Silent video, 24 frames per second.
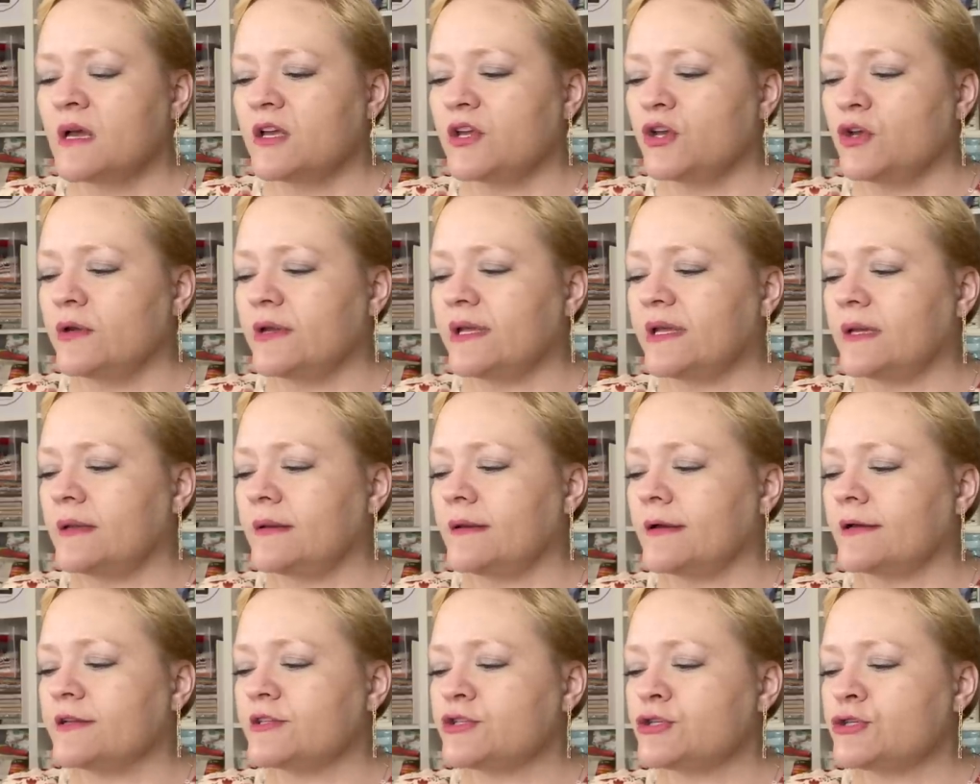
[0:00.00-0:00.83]
You
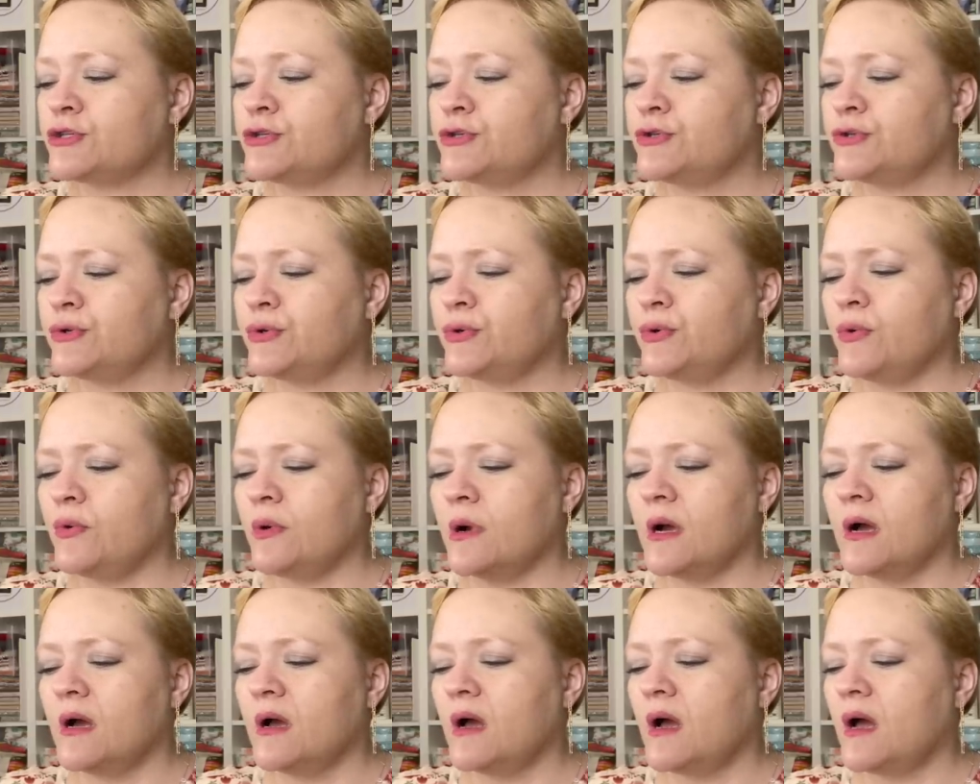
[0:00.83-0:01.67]
need two
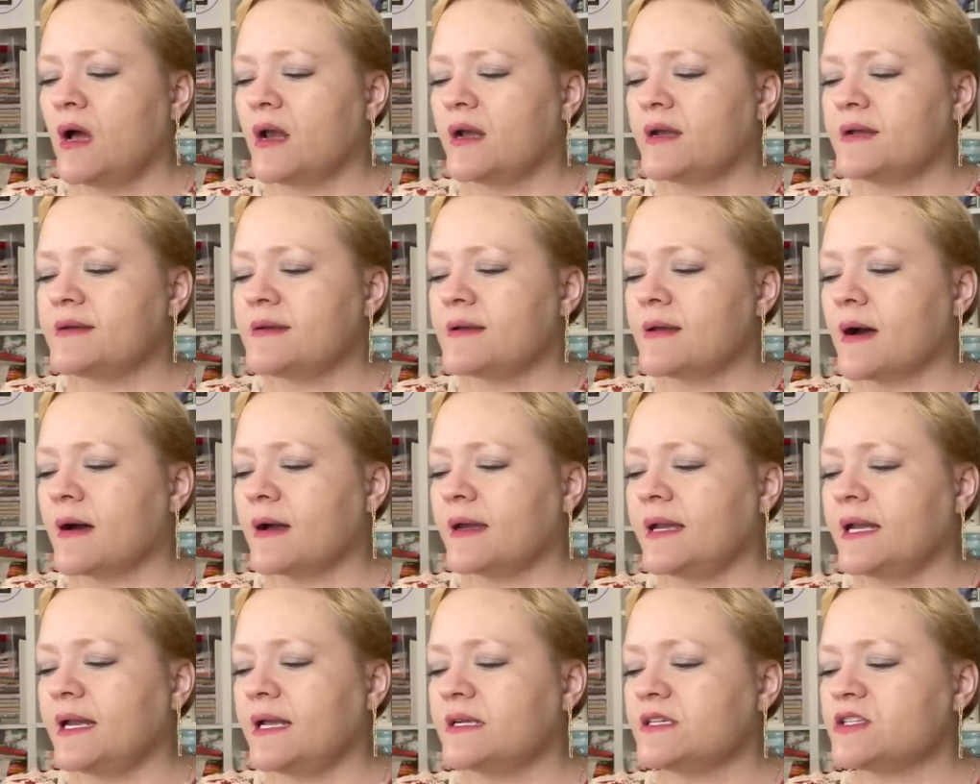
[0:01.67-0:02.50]

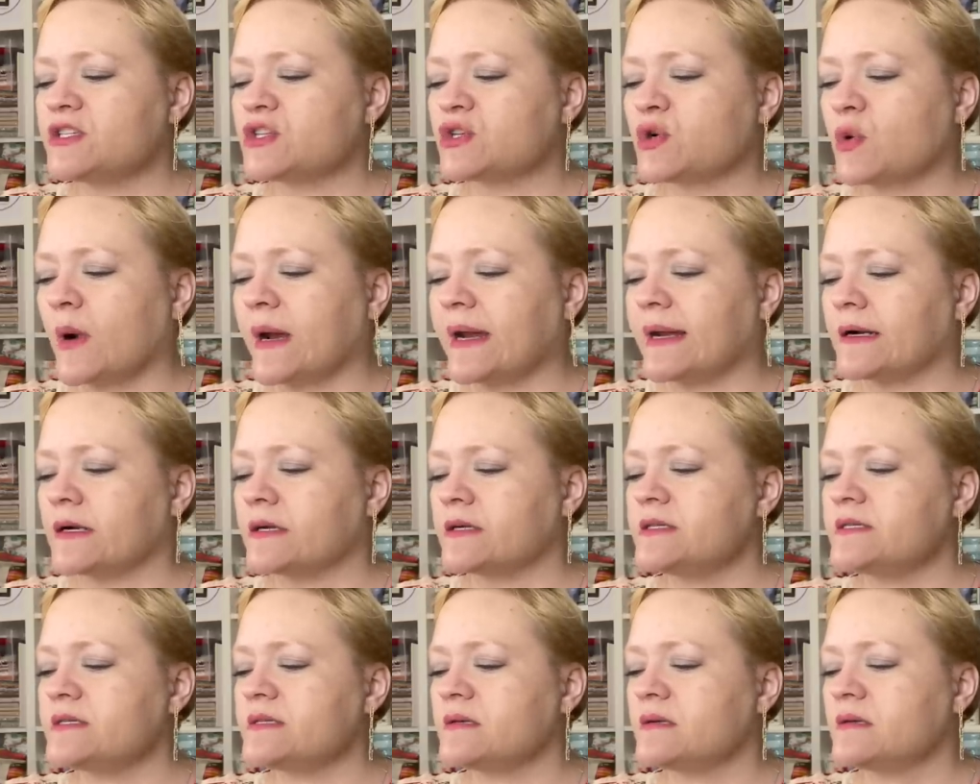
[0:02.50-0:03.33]
nine-inch
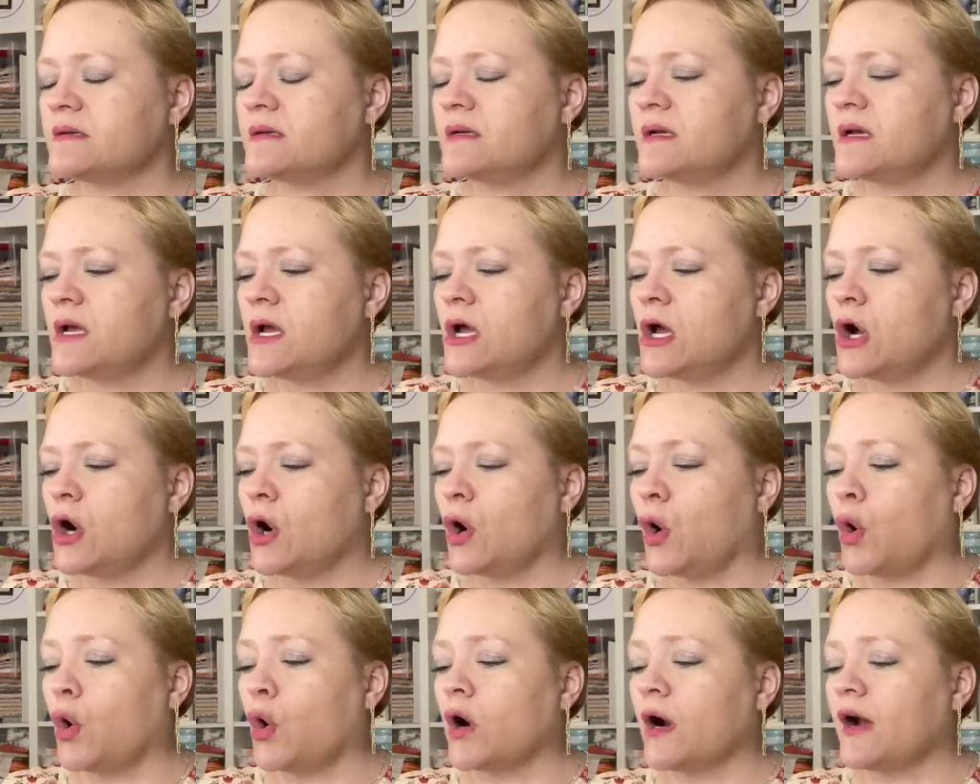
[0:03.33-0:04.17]
squares
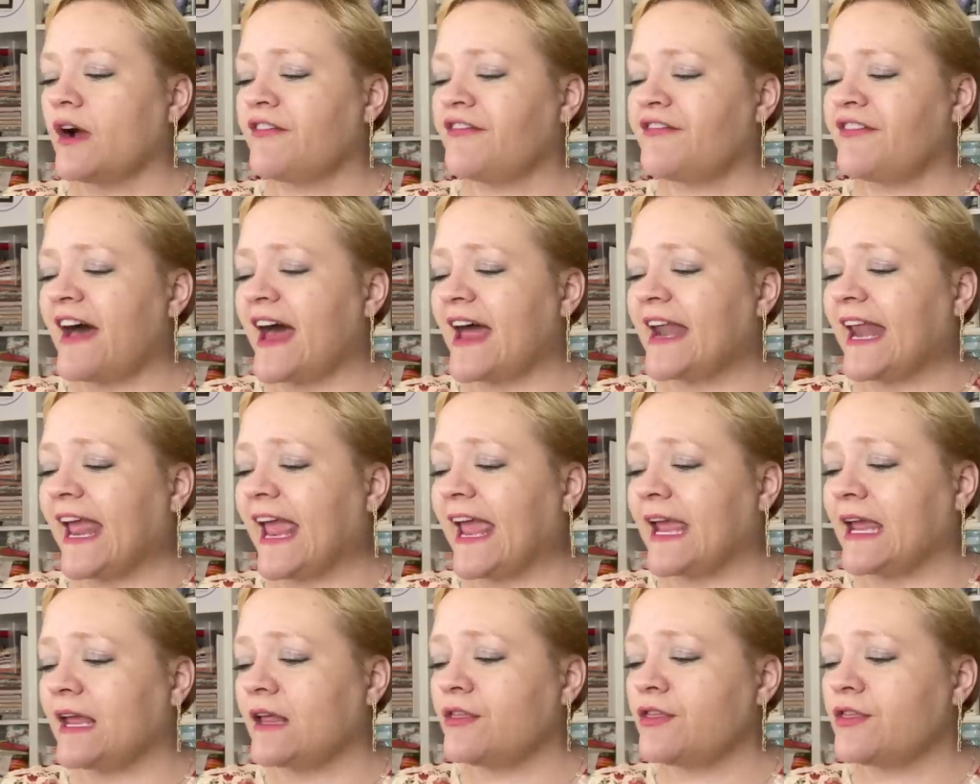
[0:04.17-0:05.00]
or a fat
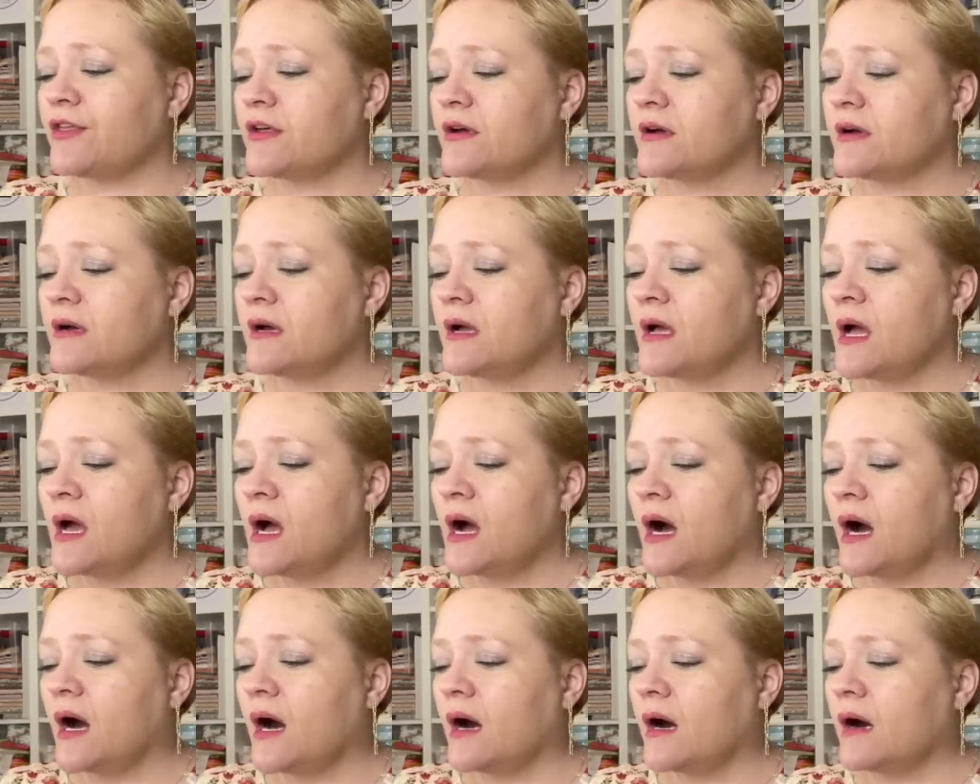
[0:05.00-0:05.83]
eighth
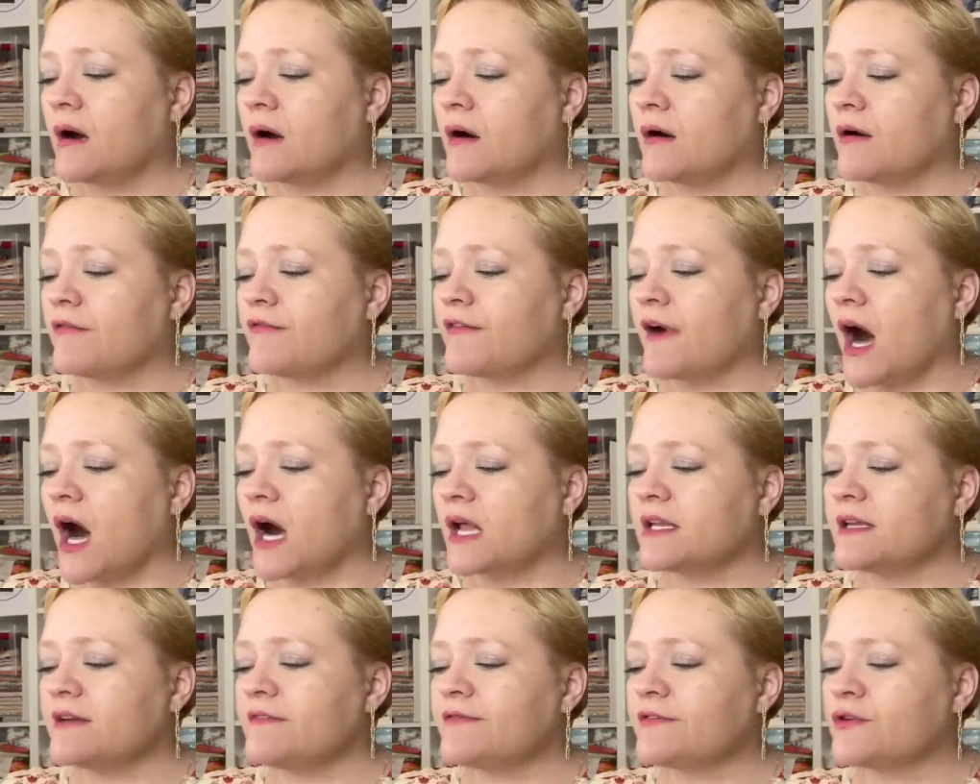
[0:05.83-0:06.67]
of
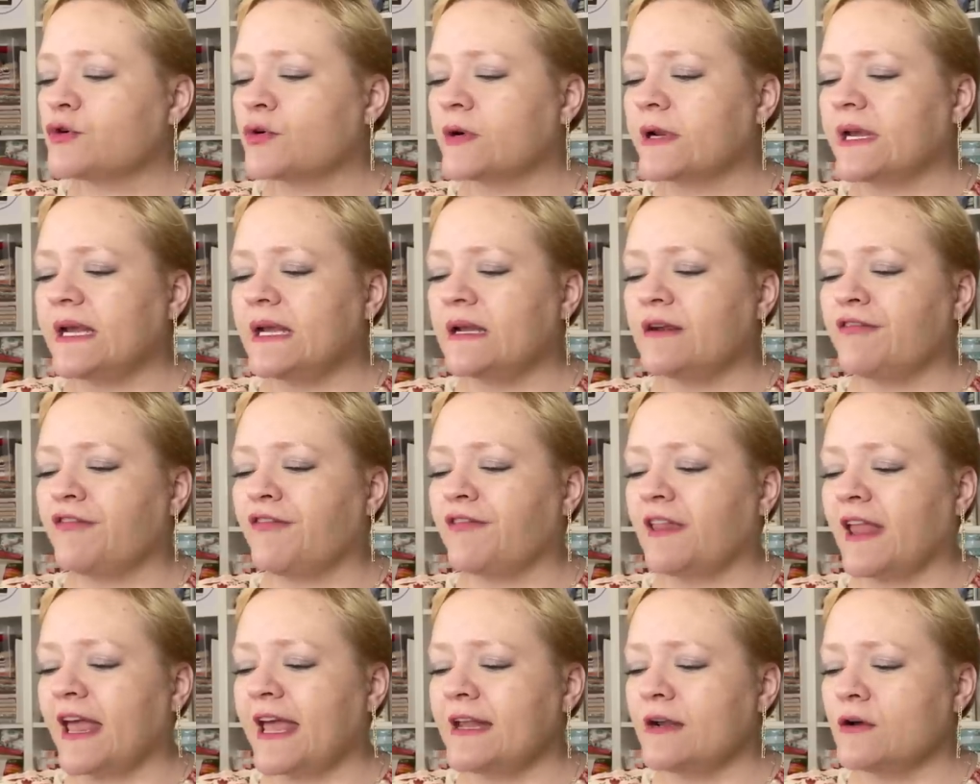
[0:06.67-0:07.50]
olive green
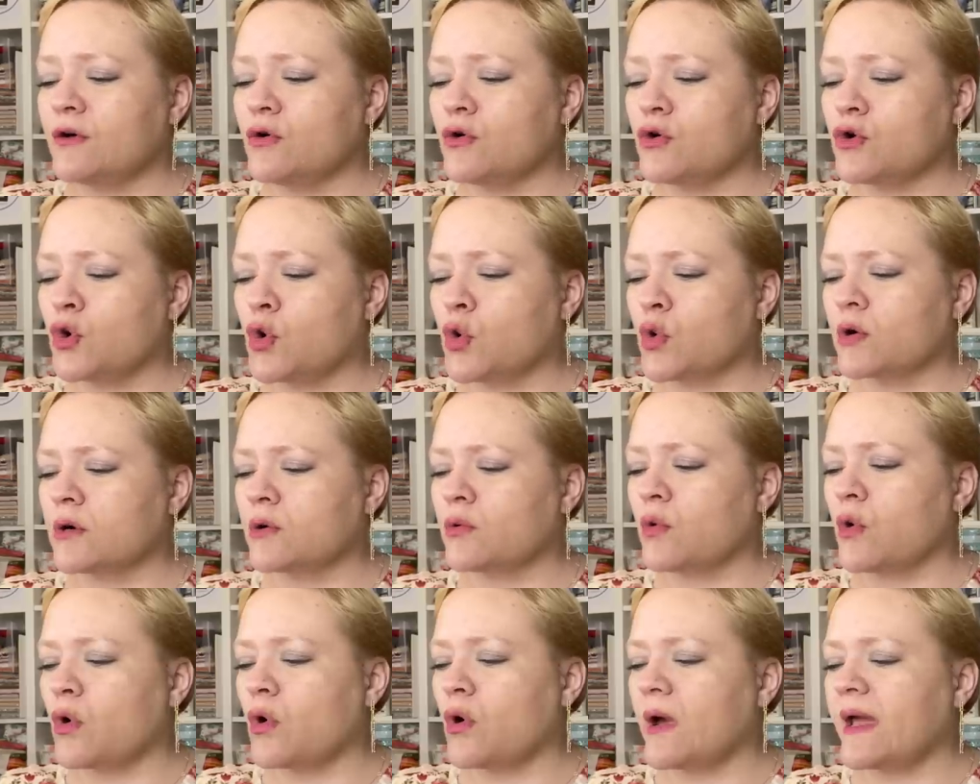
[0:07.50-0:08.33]
flannel,
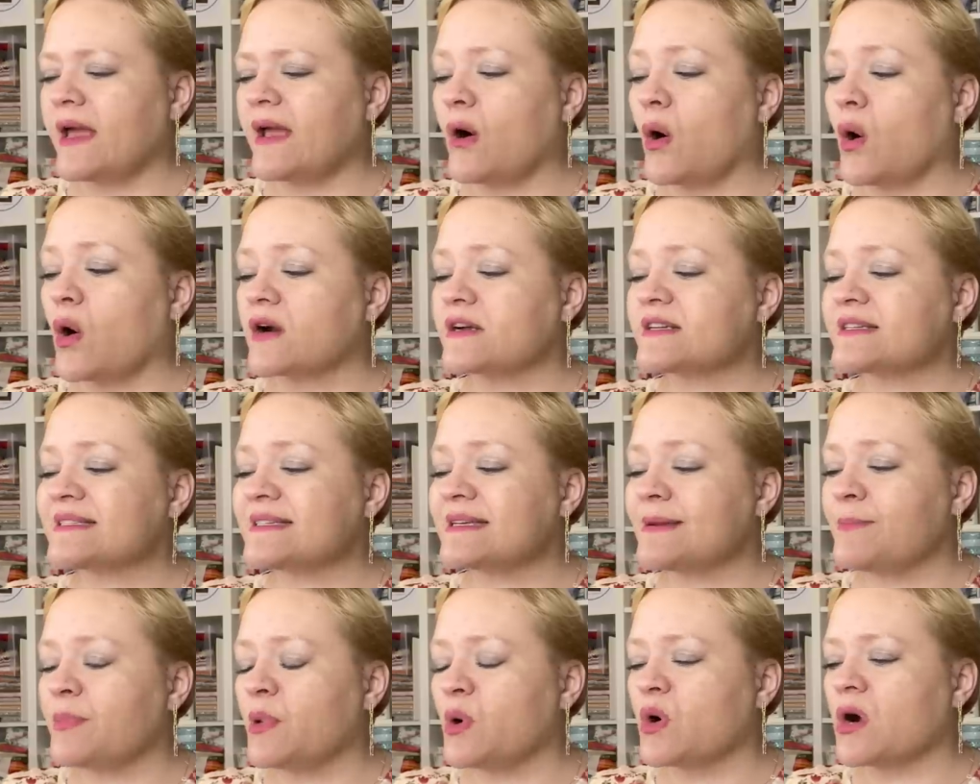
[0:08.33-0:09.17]
corduroy, or
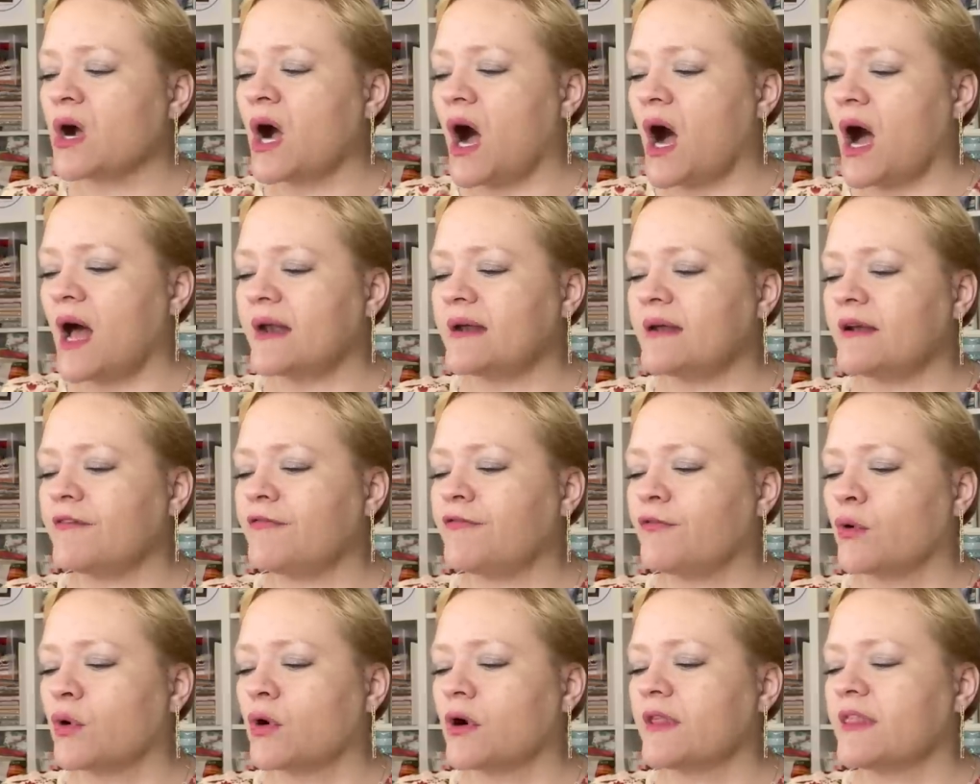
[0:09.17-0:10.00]
simple cotton
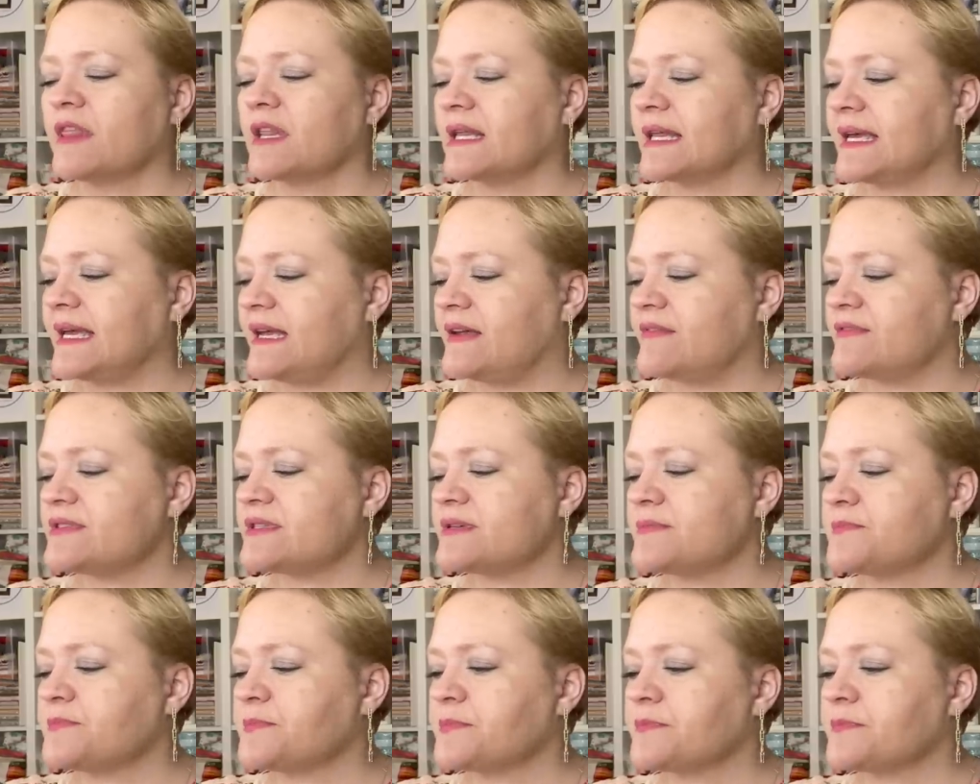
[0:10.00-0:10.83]
for the leaves.